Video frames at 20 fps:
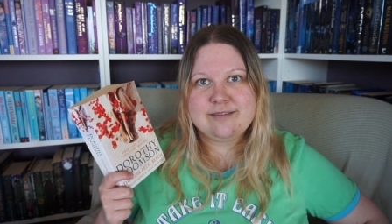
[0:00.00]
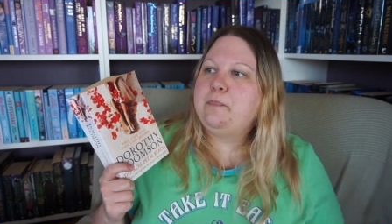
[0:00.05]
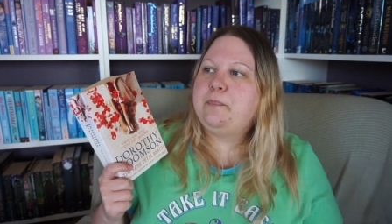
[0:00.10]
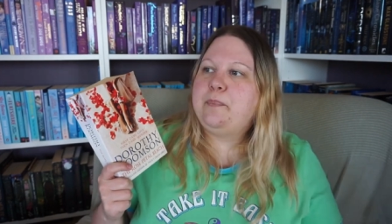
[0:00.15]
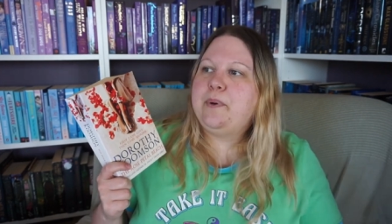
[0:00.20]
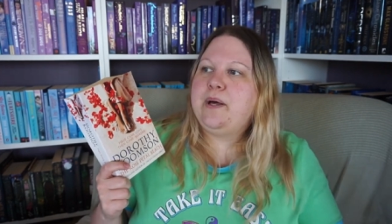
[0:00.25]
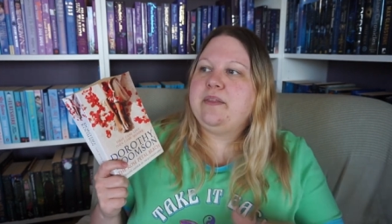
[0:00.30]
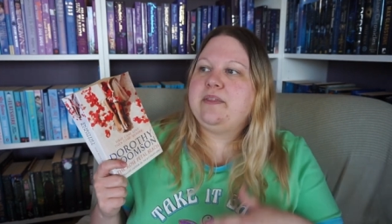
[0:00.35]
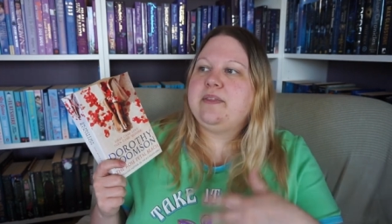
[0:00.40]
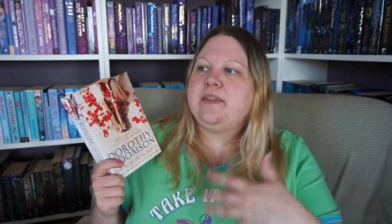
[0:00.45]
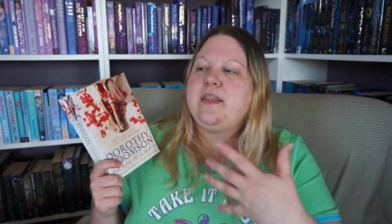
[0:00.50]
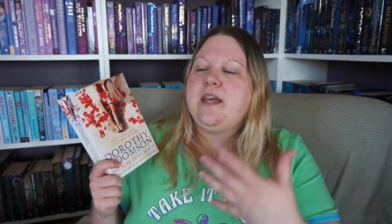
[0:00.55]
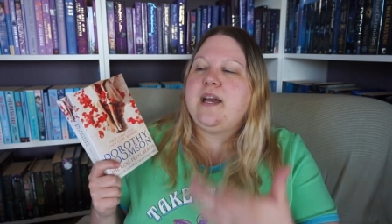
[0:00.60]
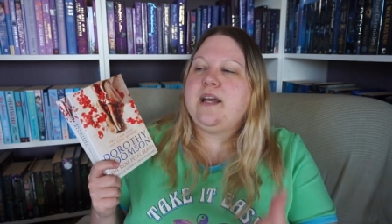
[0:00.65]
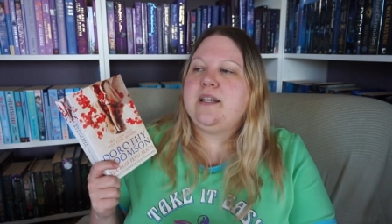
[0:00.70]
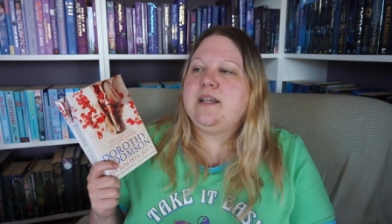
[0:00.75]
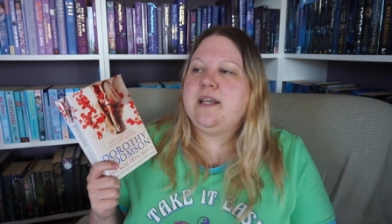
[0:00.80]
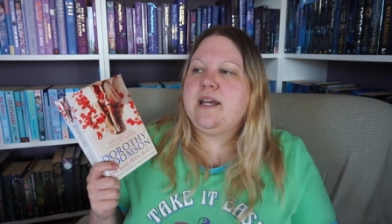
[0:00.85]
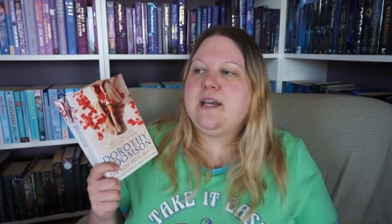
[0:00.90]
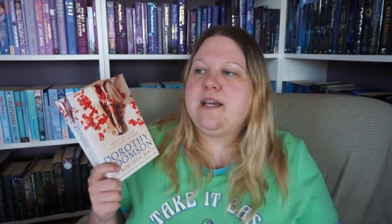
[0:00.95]
But
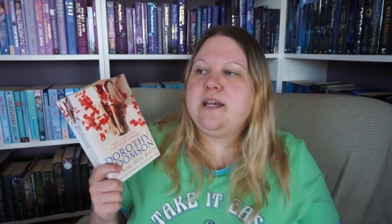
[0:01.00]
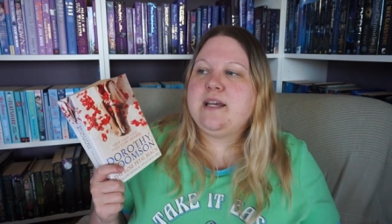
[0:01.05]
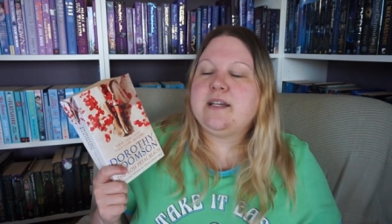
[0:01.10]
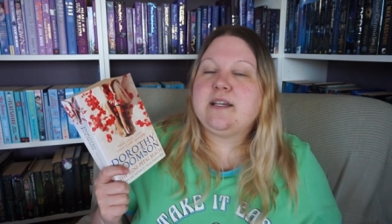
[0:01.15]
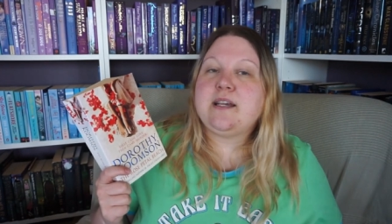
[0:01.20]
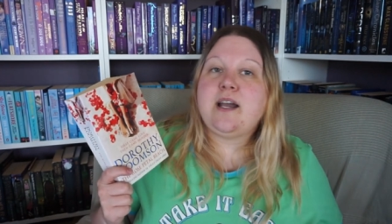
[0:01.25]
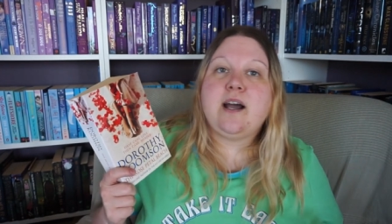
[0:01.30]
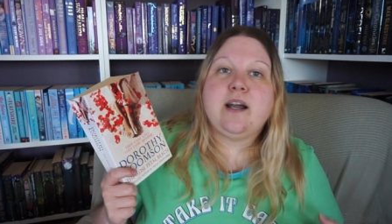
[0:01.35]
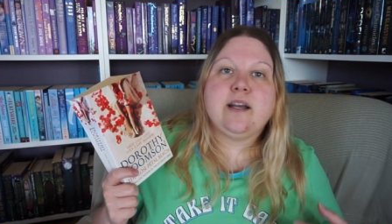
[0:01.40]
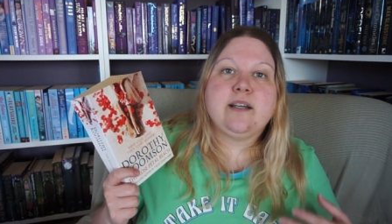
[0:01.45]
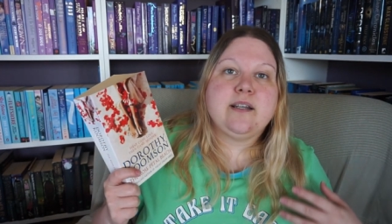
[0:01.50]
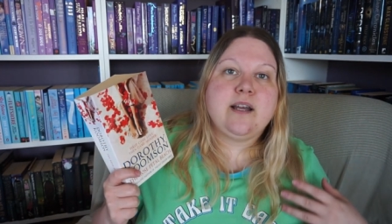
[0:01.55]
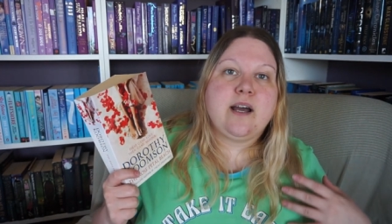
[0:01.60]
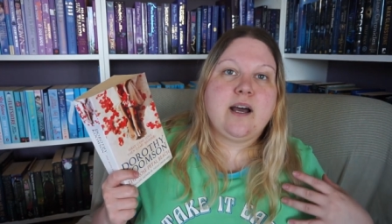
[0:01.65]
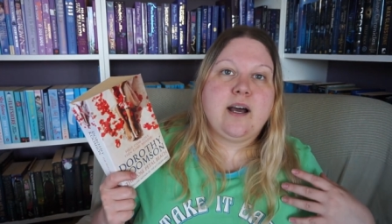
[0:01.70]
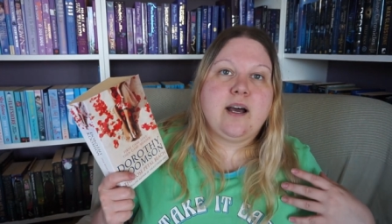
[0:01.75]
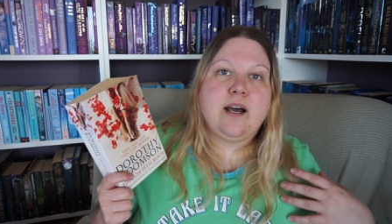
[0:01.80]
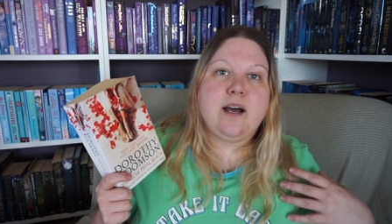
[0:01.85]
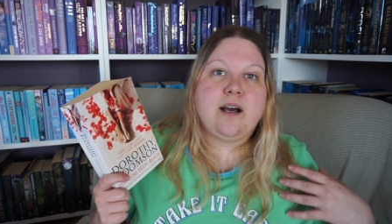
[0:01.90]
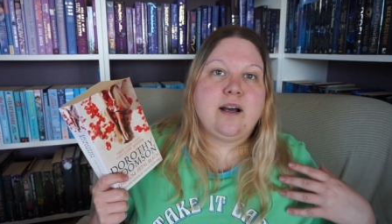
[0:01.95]
then it kind
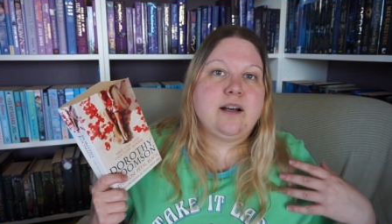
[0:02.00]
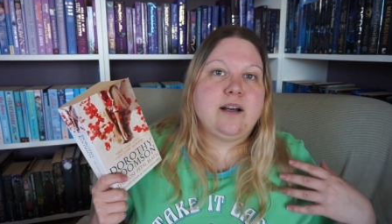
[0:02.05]
of